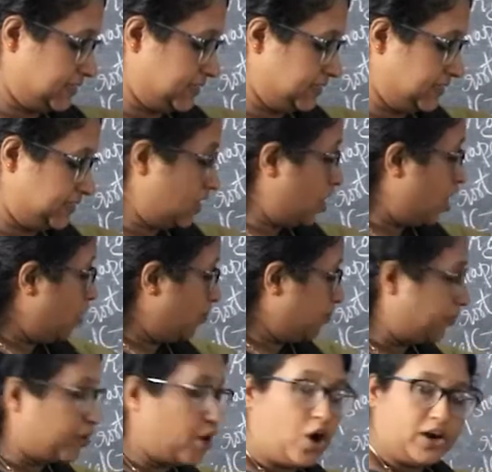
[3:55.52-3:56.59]
is
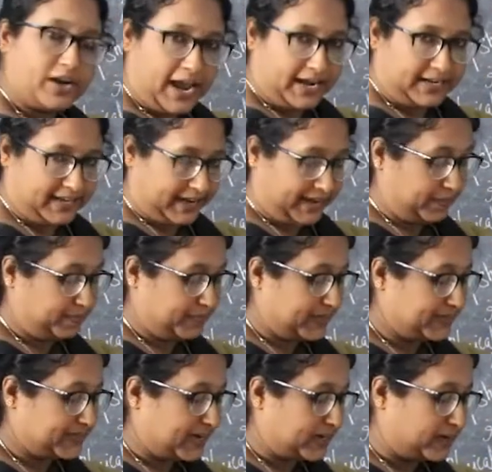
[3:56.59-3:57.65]
broad at the
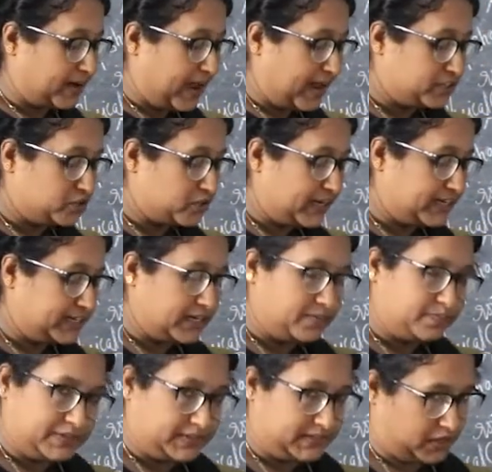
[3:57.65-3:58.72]
apex and gradually
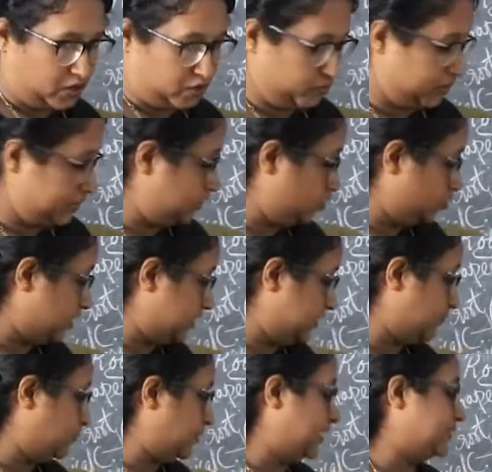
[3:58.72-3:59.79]
tapers downwards towards
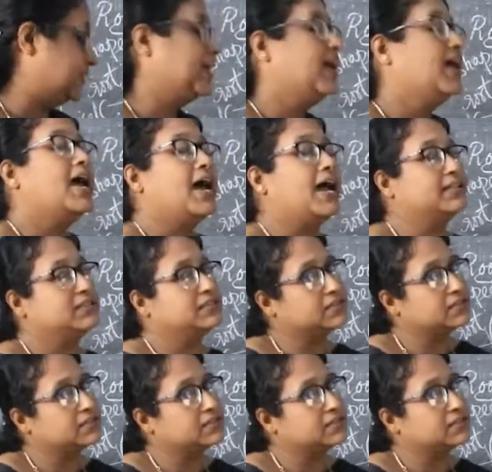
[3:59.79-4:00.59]
the base, and this